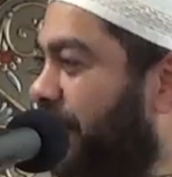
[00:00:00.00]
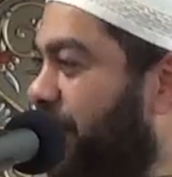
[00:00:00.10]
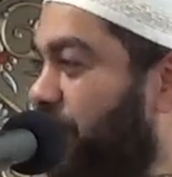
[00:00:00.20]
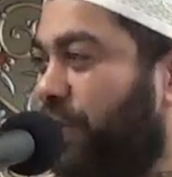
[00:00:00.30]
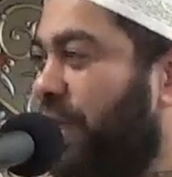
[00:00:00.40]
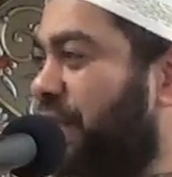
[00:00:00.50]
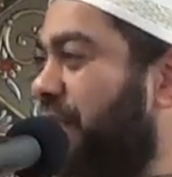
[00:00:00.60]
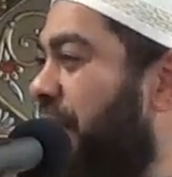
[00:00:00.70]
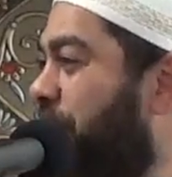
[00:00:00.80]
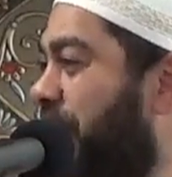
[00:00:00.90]
So this
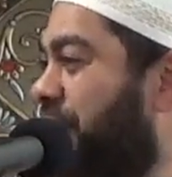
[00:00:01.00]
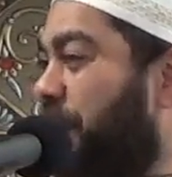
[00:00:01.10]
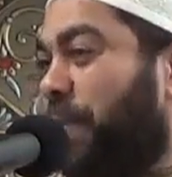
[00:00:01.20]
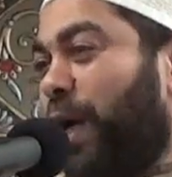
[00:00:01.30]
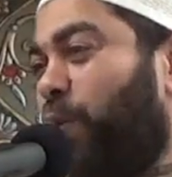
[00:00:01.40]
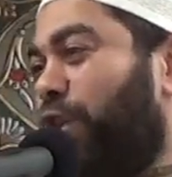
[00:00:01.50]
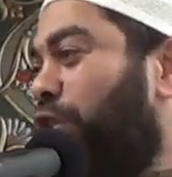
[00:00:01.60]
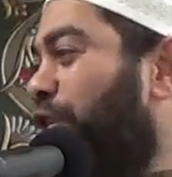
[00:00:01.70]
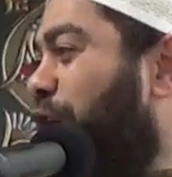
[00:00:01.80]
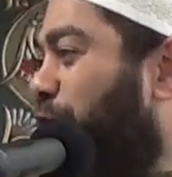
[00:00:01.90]
is amazing, but we
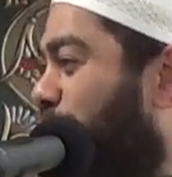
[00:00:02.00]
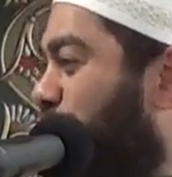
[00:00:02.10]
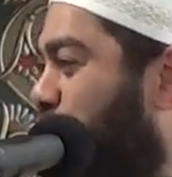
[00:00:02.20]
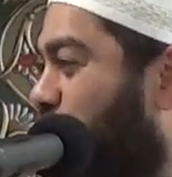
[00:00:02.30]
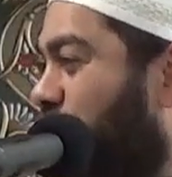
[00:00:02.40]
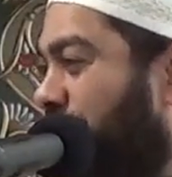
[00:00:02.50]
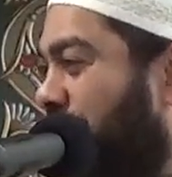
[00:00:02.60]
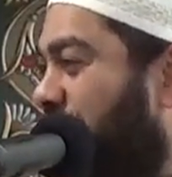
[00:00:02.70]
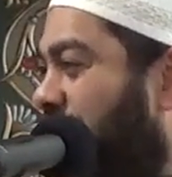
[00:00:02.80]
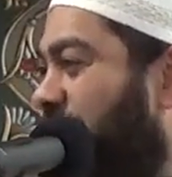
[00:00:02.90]
don't know for sure. The
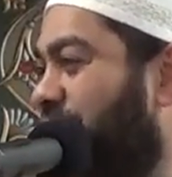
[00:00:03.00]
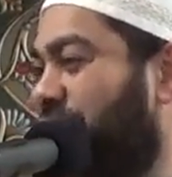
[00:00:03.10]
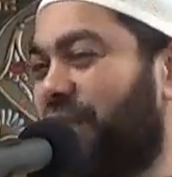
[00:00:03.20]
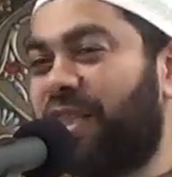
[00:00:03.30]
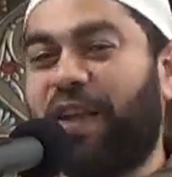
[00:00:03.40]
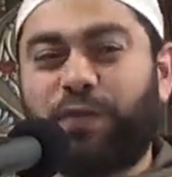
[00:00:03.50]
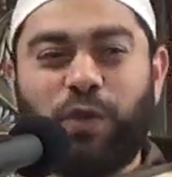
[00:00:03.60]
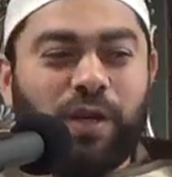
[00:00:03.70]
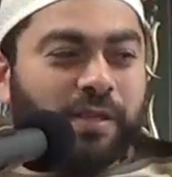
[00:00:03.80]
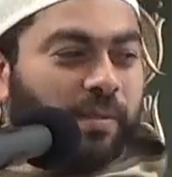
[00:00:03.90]
knowledge is left to
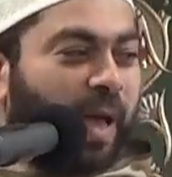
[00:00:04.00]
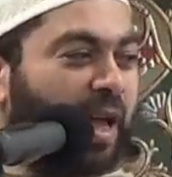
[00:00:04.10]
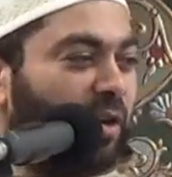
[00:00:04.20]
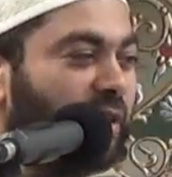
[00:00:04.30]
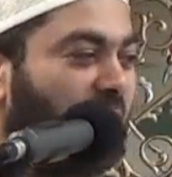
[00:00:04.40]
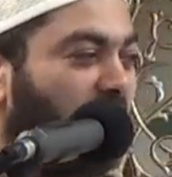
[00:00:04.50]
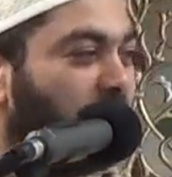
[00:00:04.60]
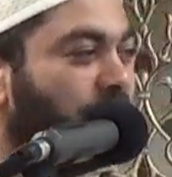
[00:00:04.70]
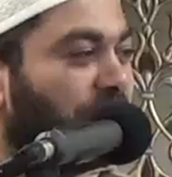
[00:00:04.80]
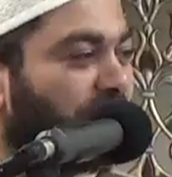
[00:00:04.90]
Allah subhanahu wa ta'ala.
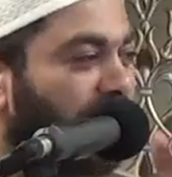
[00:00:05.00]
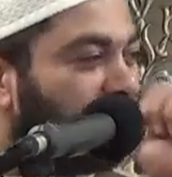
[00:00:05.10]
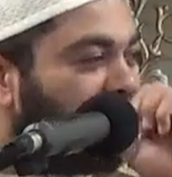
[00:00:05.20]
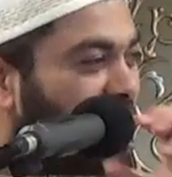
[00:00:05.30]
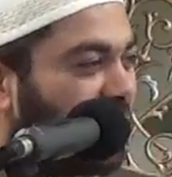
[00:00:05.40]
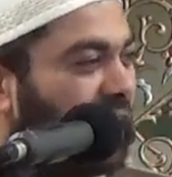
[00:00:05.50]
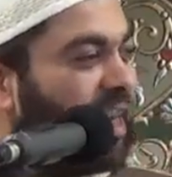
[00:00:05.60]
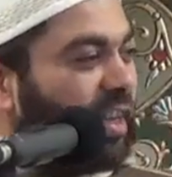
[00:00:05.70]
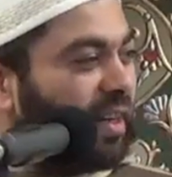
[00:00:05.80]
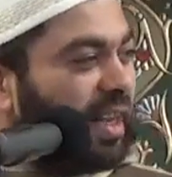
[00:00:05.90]
Ibn
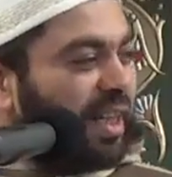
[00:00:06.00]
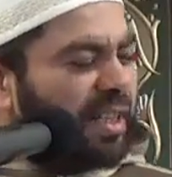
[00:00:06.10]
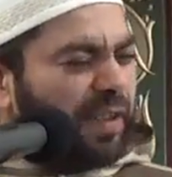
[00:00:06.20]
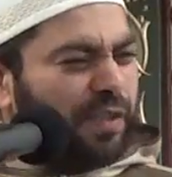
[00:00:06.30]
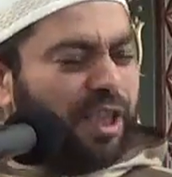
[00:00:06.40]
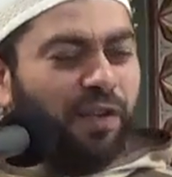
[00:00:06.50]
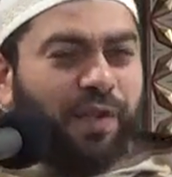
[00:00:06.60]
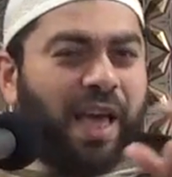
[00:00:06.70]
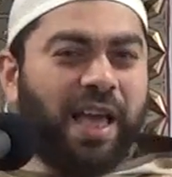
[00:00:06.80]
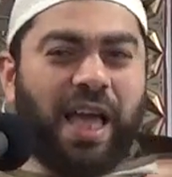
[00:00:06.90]
Kathir, in his tafsir of
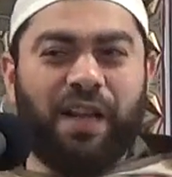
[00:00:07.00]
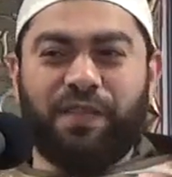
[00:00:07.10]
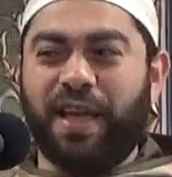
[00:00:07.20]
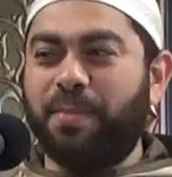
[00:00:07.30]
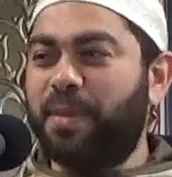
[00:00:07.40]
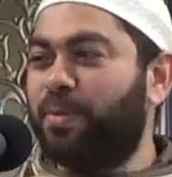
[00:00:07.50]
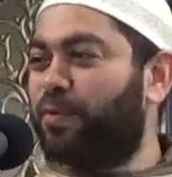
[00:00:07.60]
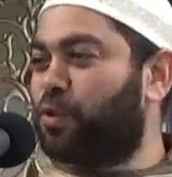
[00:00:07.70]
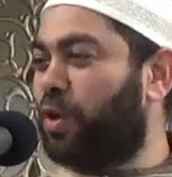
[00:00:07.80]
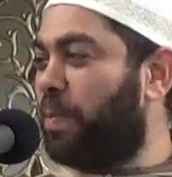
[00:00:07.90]
Ayah Alif Lam Mim of
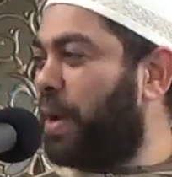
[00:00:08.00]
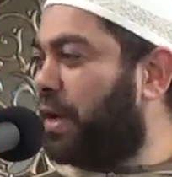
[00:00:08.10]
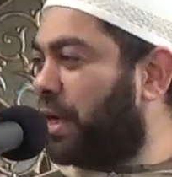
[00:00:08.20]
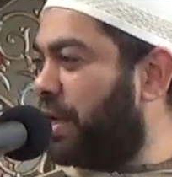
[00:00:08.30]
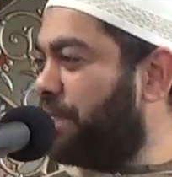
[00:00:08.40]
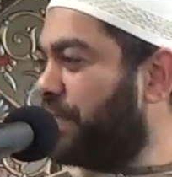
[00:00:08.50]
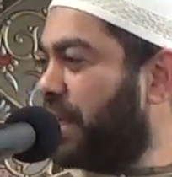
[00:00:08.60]
Surah Baqarah,